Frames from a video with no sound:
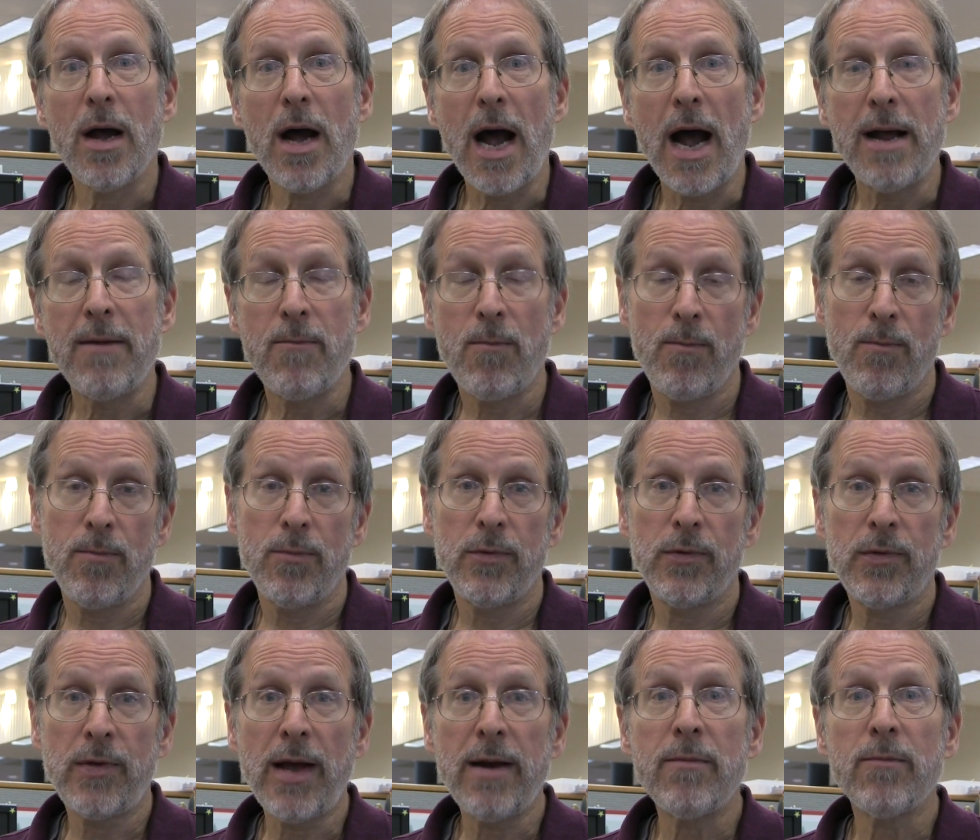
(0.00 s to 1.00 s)
I
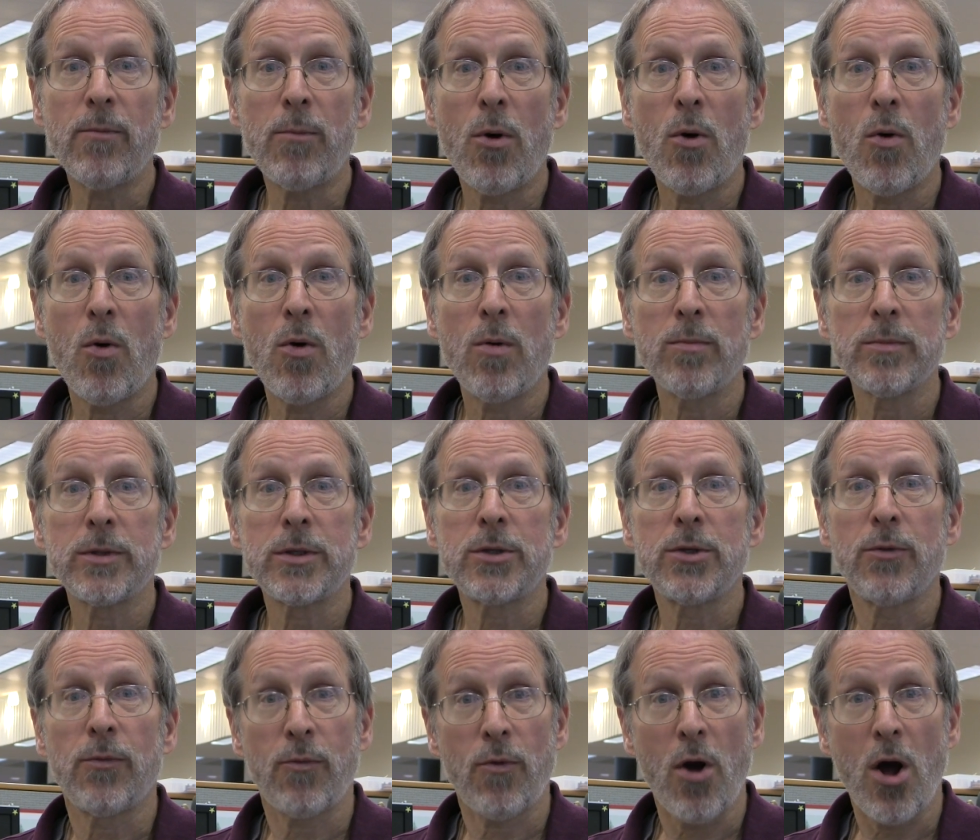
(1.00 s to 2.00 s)
sent poems
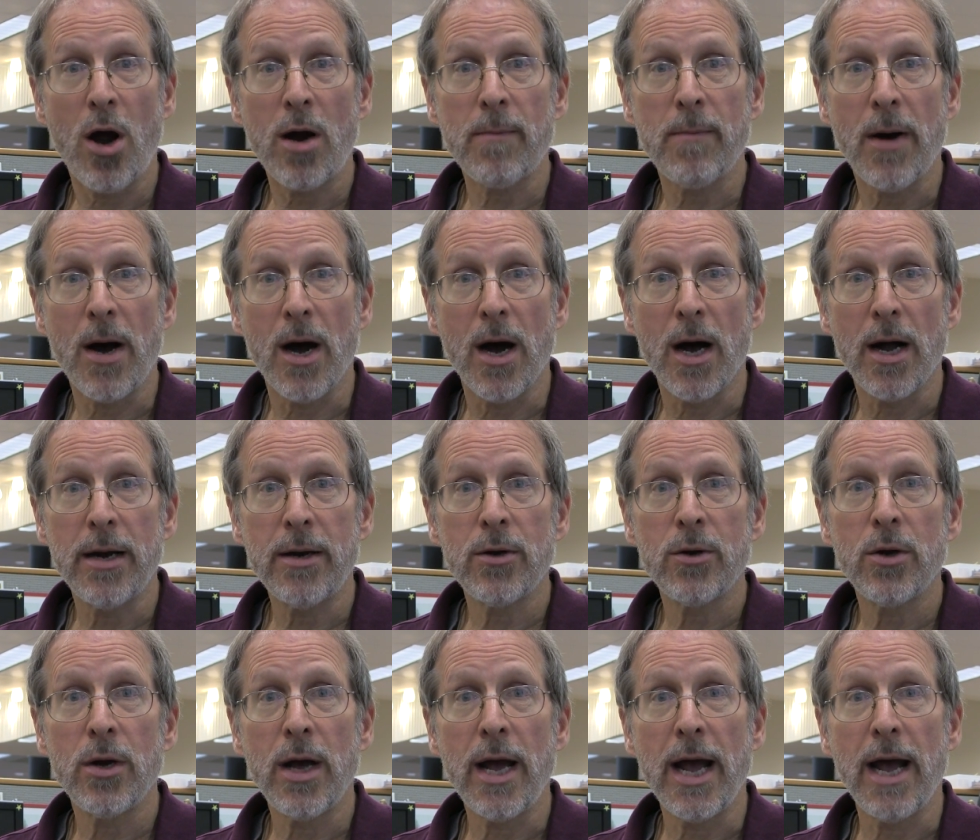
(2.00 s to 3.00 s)
to Frog Pond,
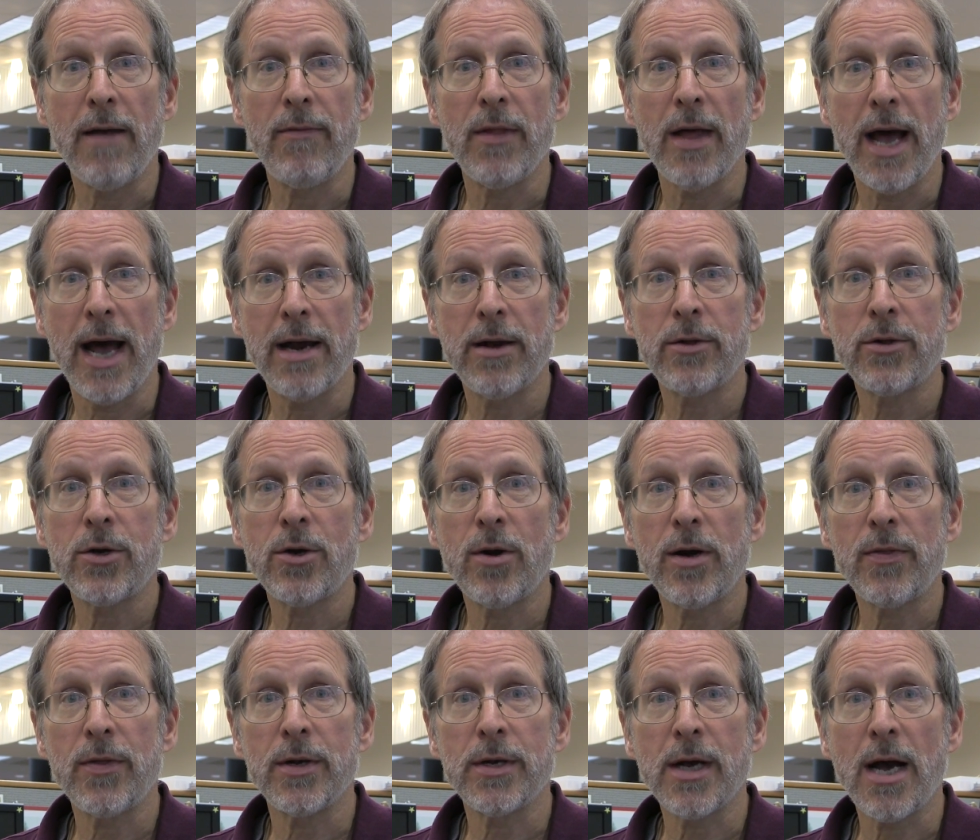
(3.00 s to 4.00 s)
and the editor
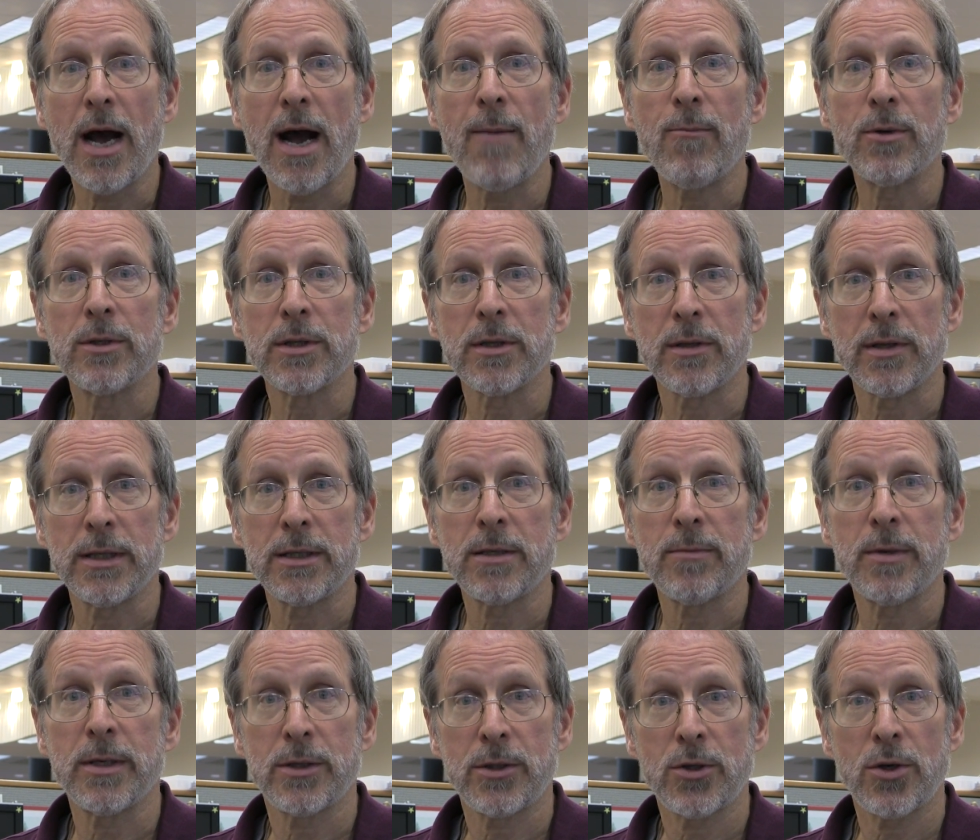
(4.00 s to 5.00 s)
at the time was
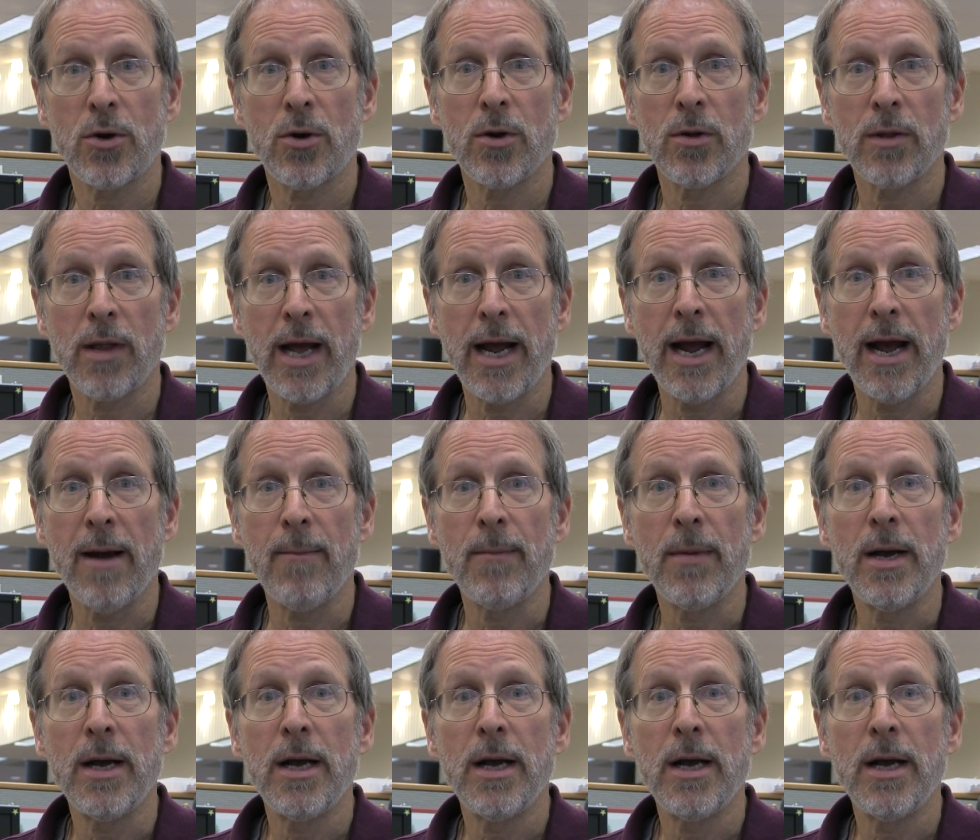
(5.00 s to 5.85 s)
Elizabeth Searle Lamb.